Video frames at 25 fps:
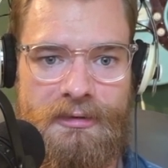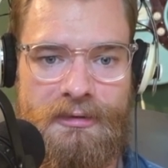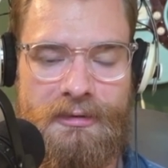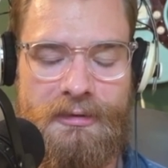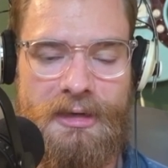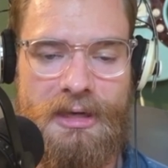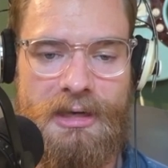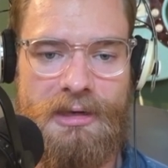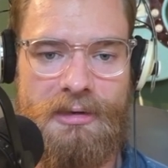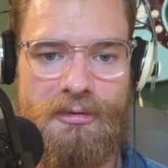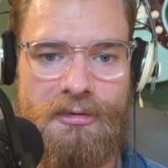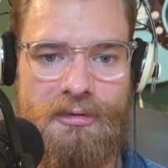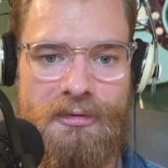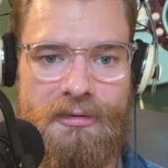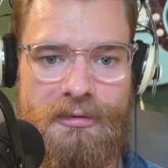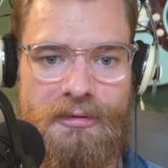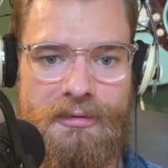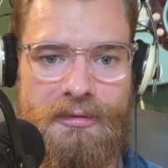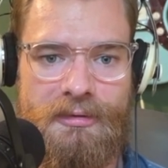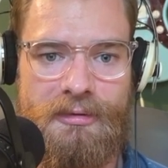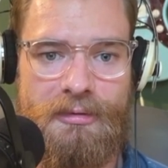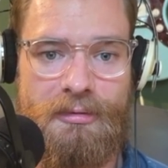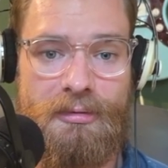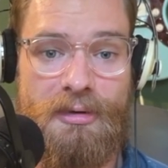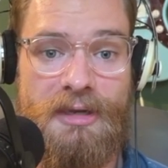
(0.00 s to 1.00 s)
It's kind of
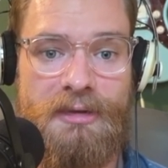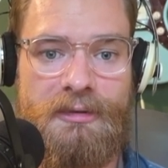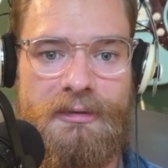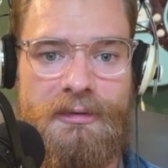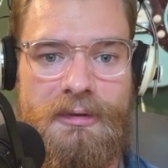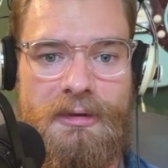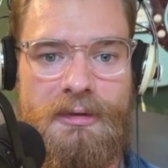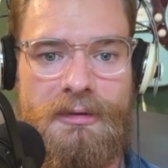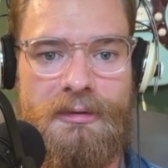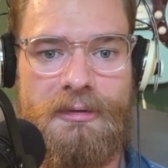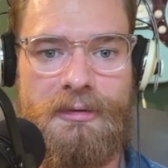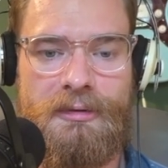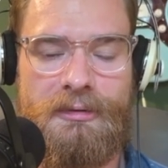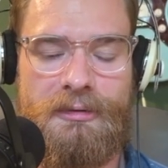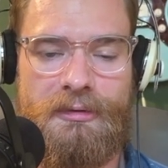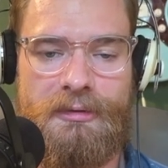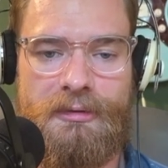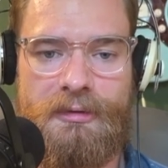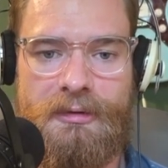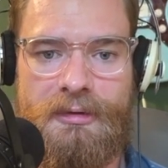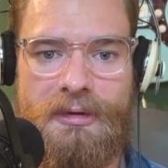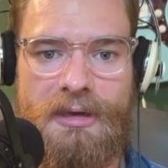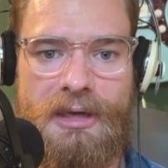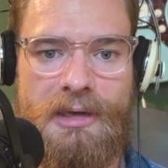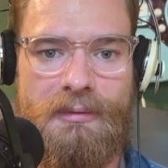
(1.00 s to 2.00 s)
just crises. It's
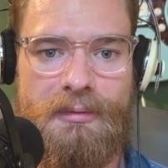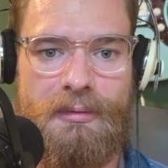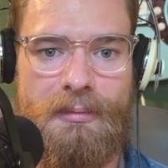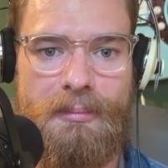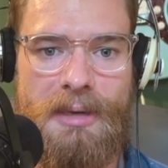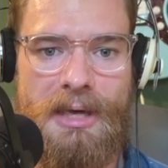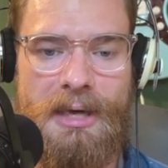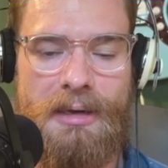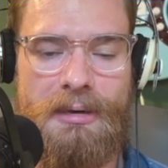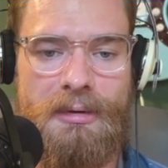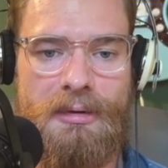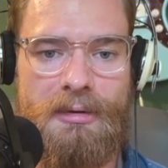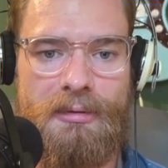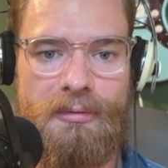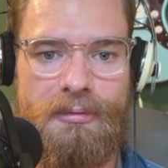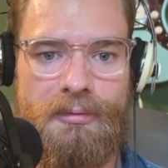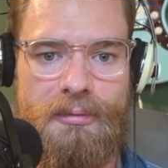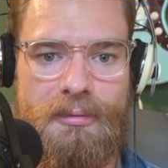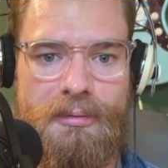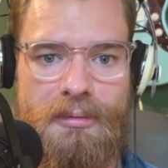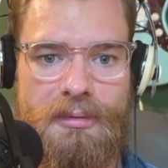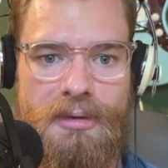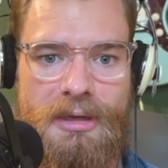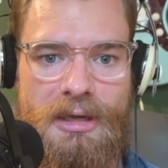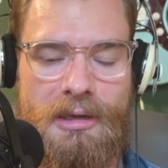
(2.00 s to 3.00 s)
just kind of a matter of
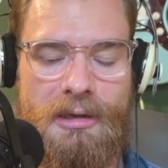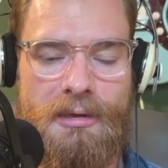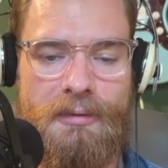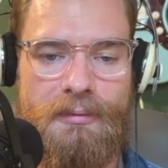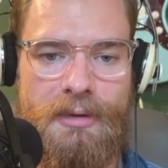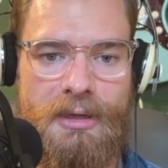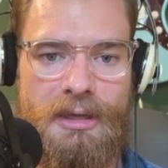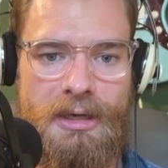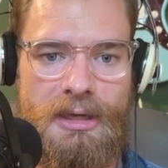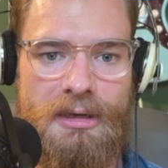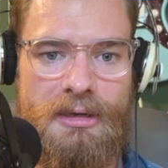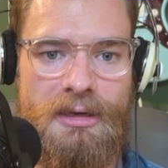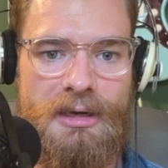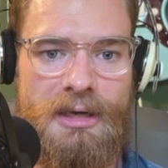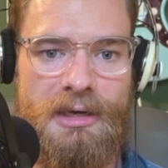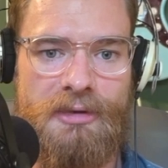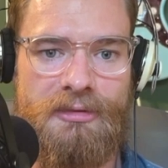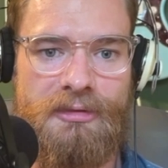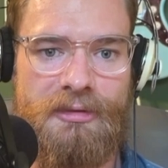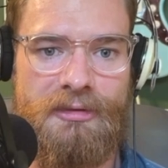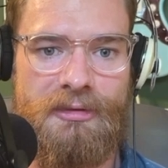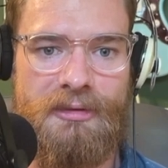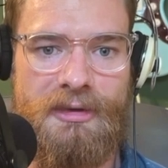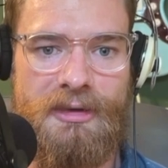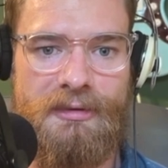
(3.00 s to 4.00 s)
elevating
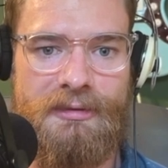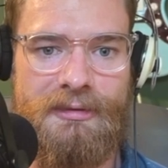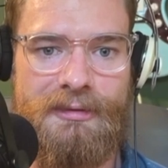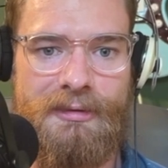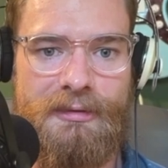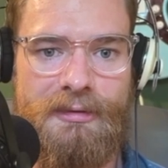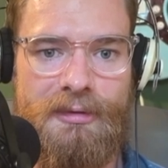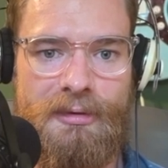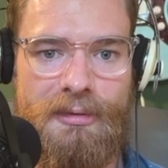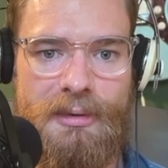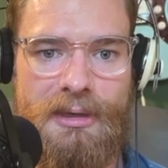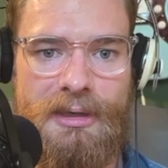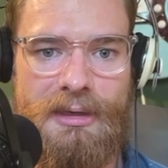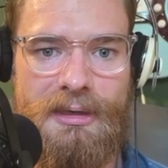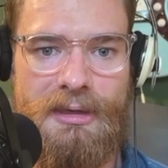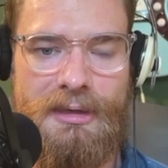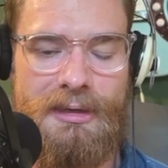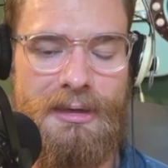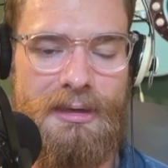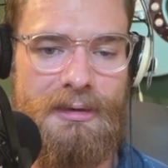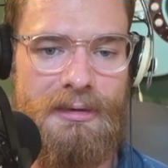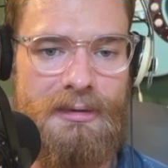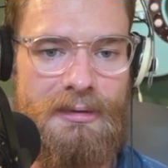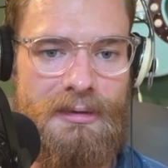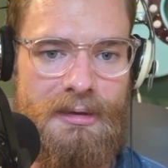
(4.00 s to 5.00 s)
consciousness to do it.
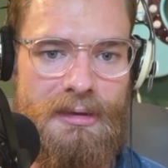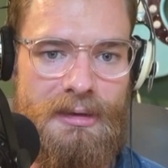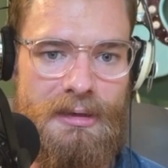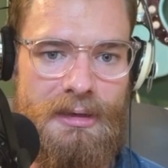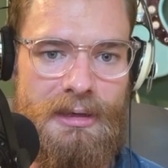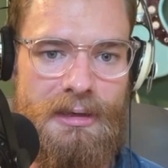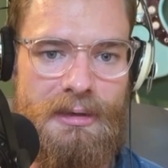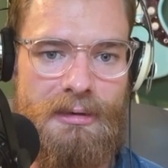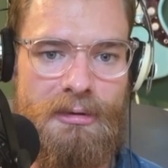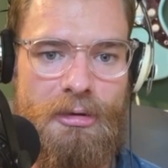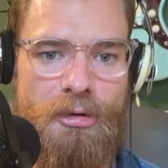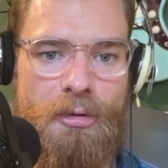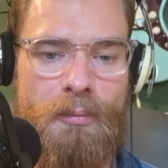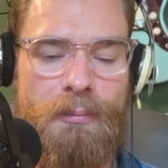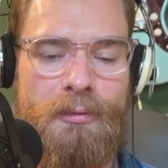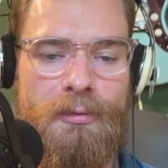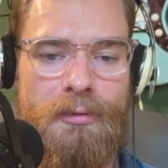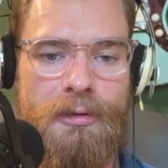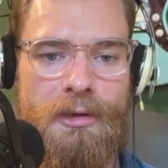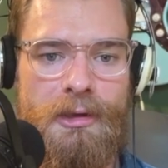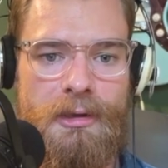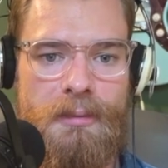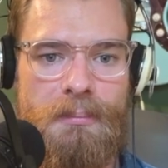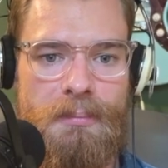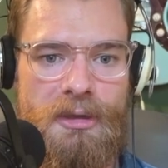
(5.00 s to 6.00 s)
And uh,
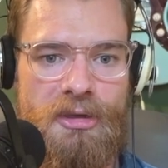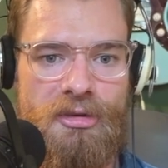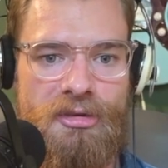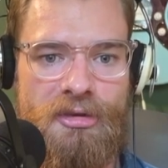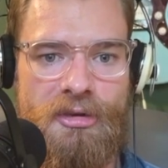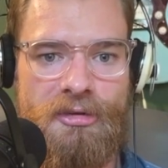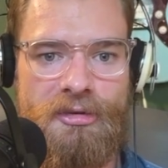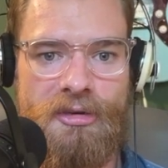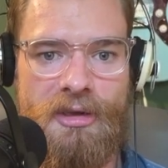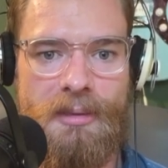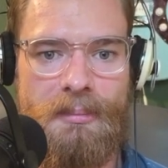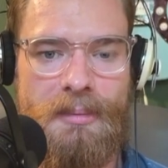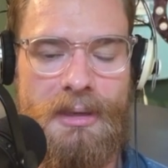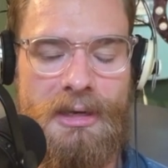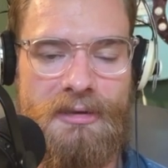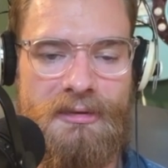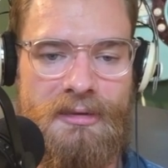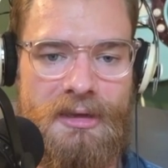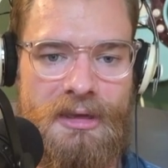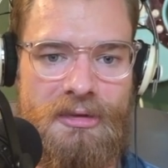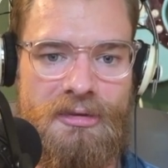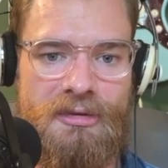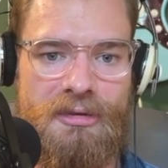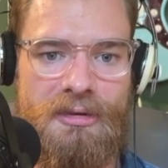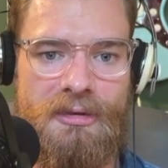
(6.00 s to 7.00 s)
hopefully, BJJ
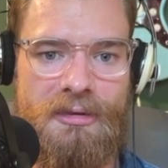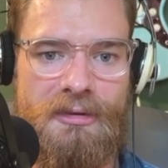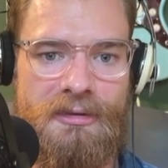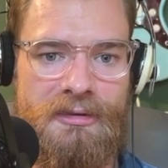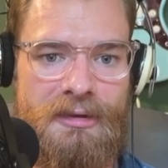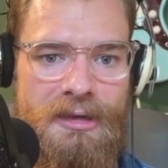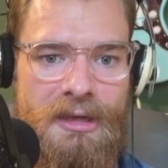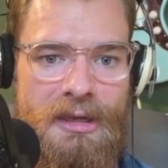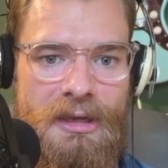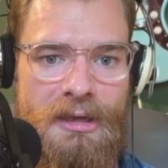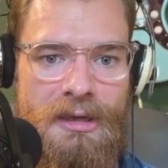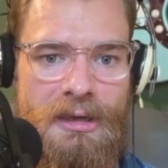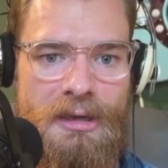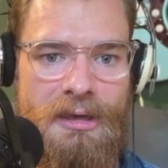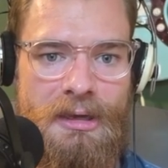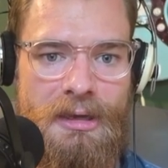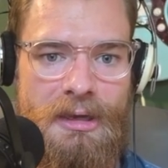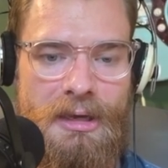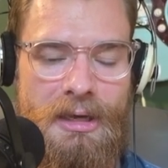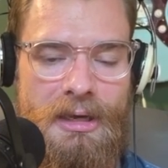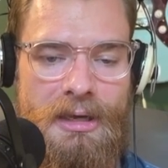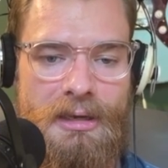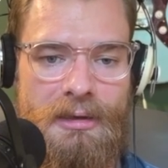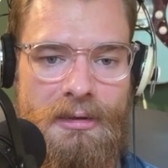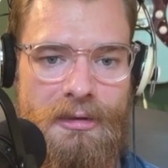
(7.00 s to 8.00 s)
meditations
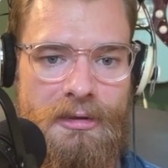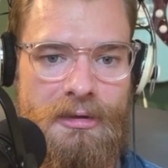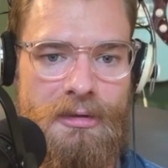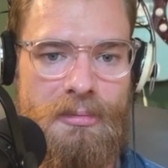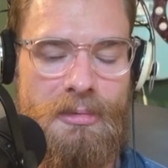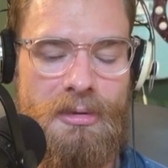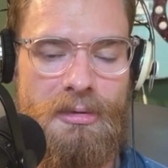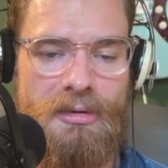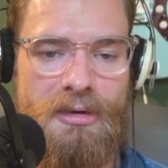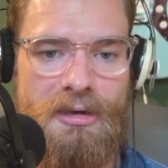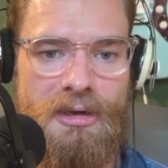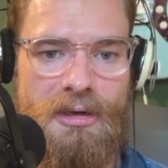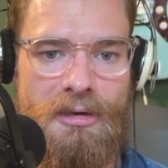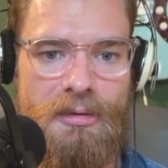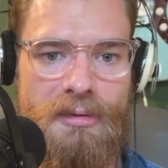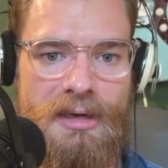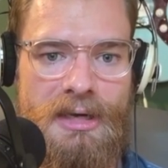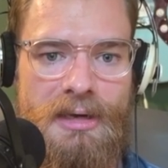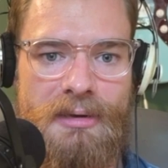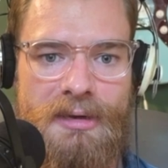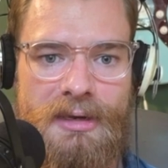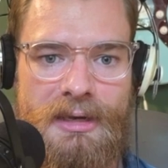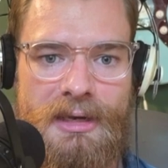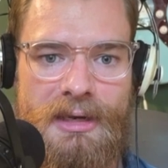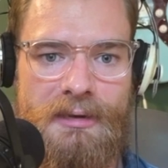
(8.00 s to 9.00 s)
and the community
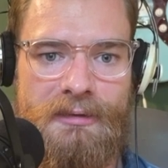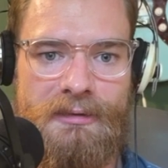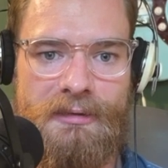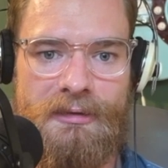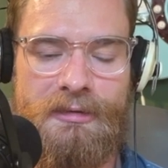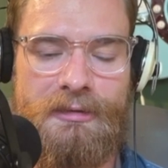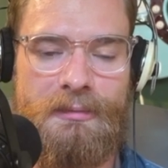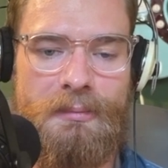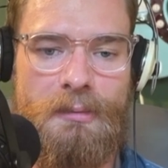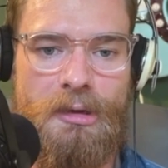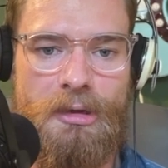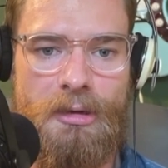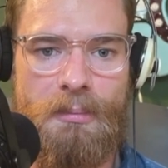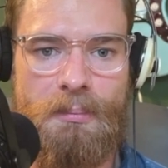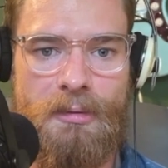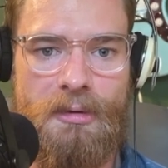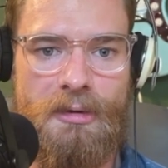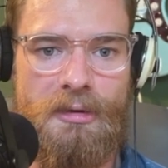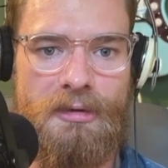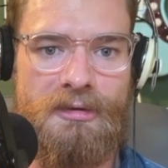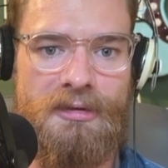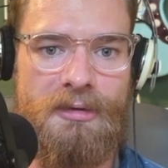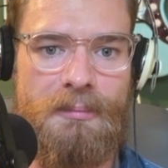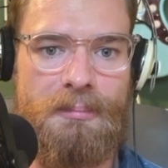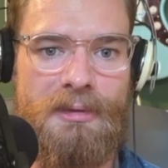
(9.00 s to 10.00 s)
around it has a small
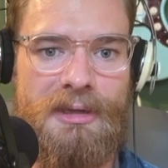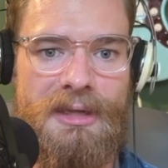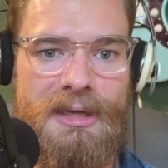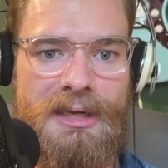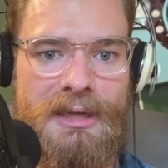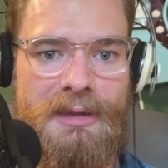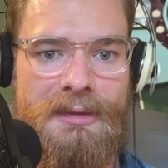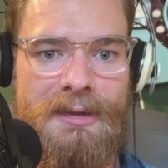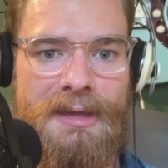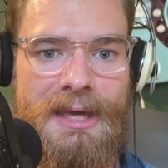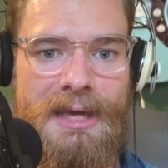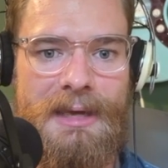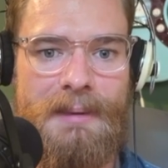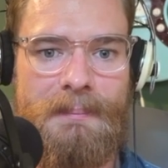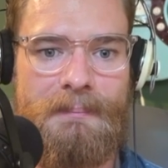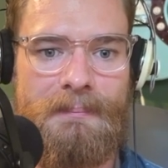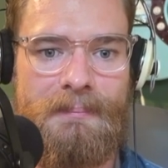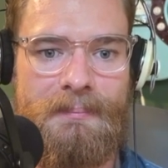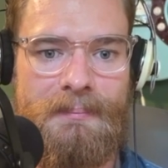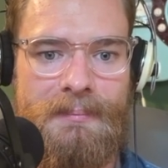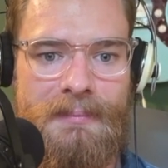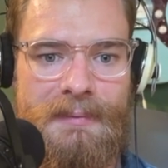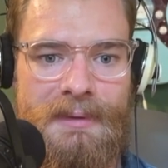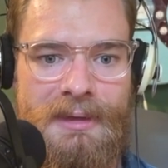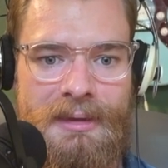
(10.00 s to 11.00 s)
part to play in that.
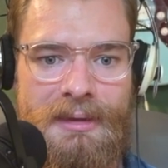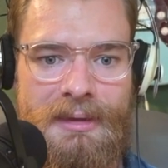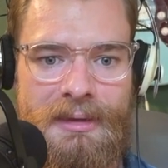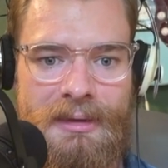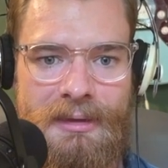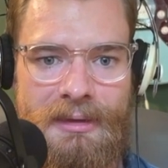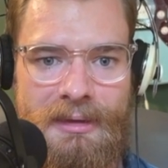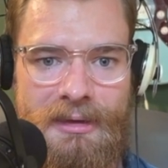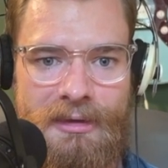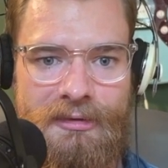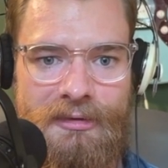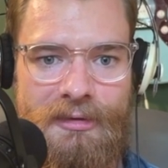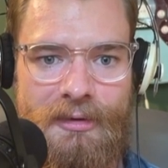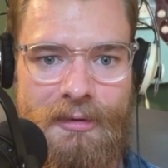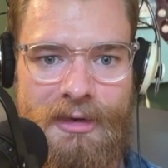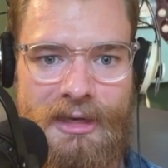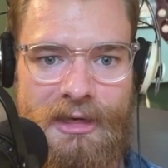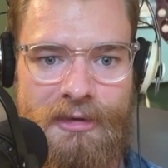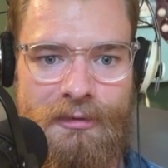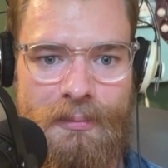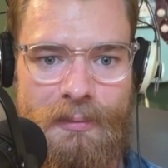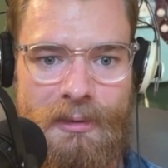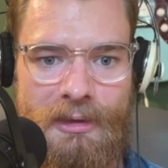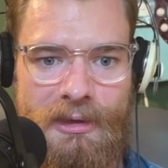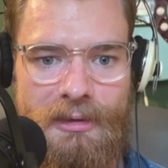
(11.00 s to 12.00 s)
Until
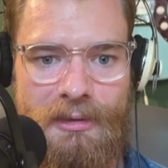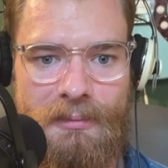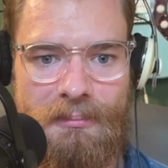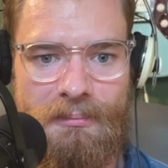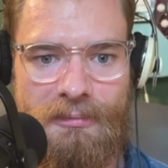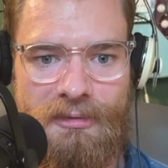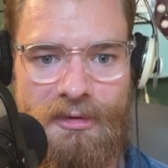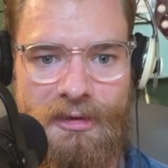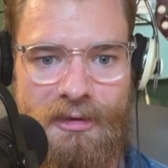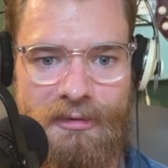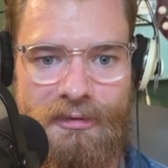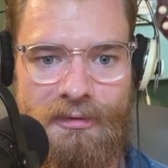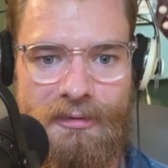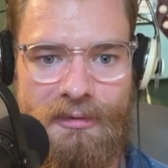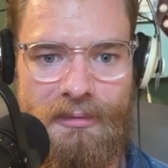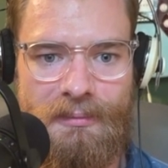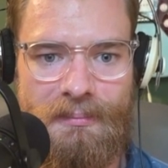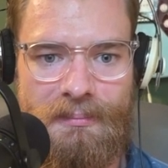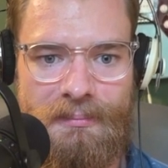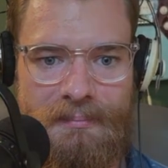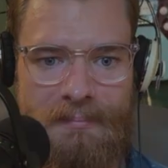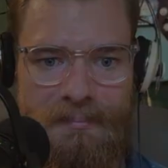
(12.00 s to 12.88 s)
next week, talk soon.